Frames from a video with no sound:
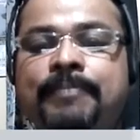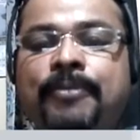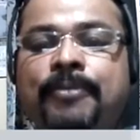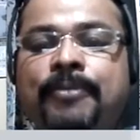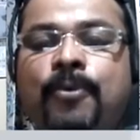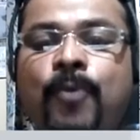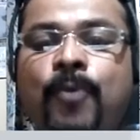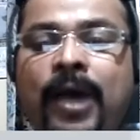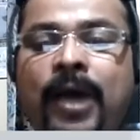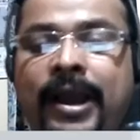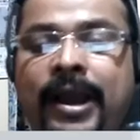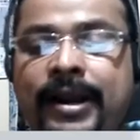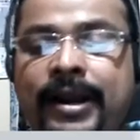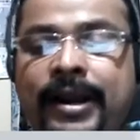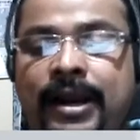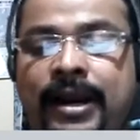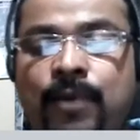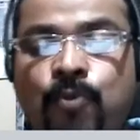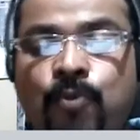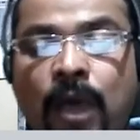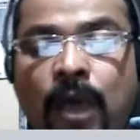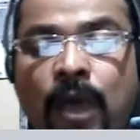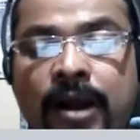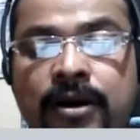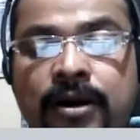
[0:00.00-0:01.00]

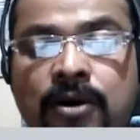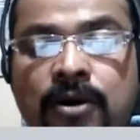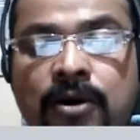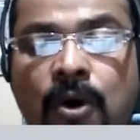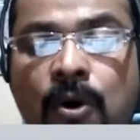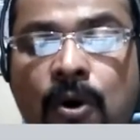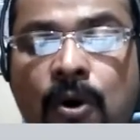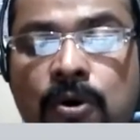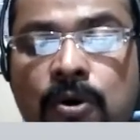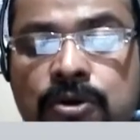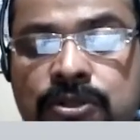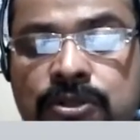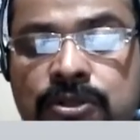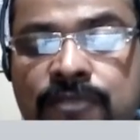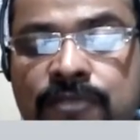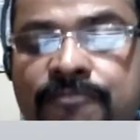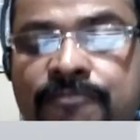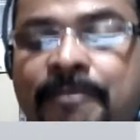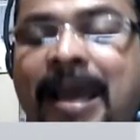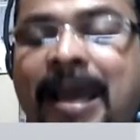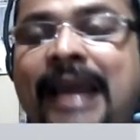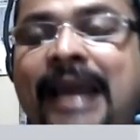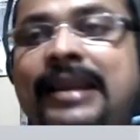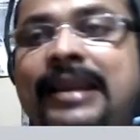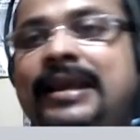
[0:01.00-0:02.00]
provided one course of
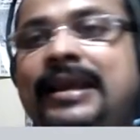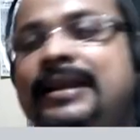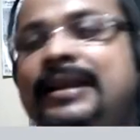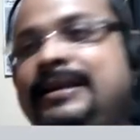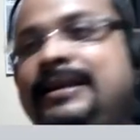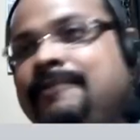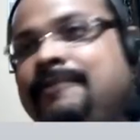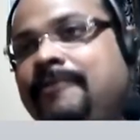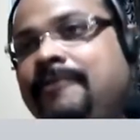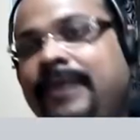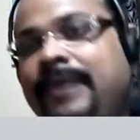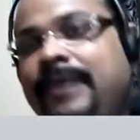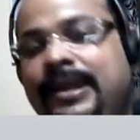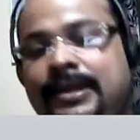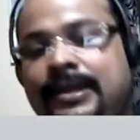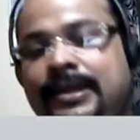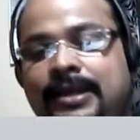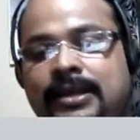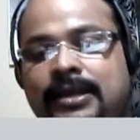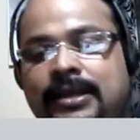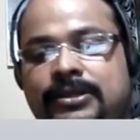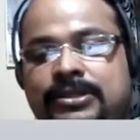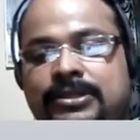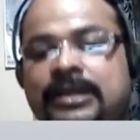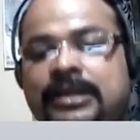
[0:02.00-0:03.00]
palliative
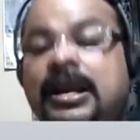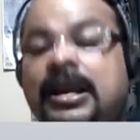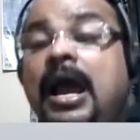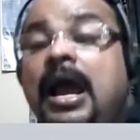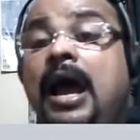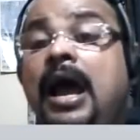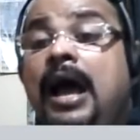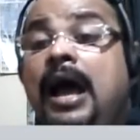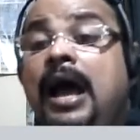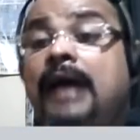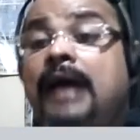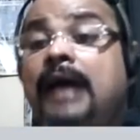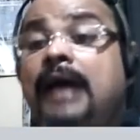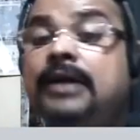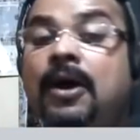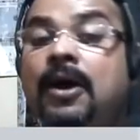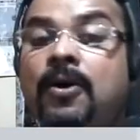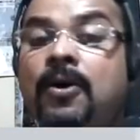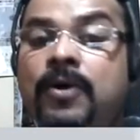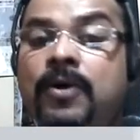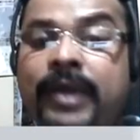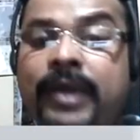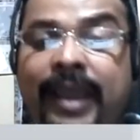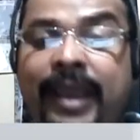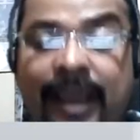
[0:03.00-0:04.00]
radiation at
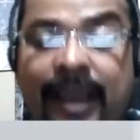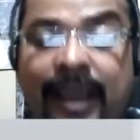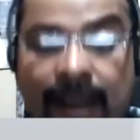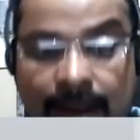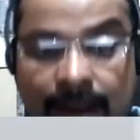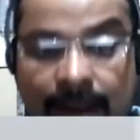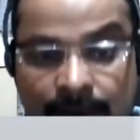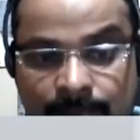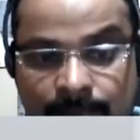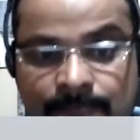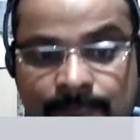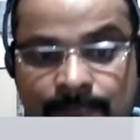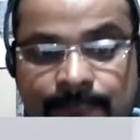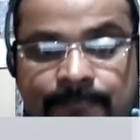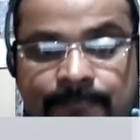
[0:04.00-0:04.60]
our care.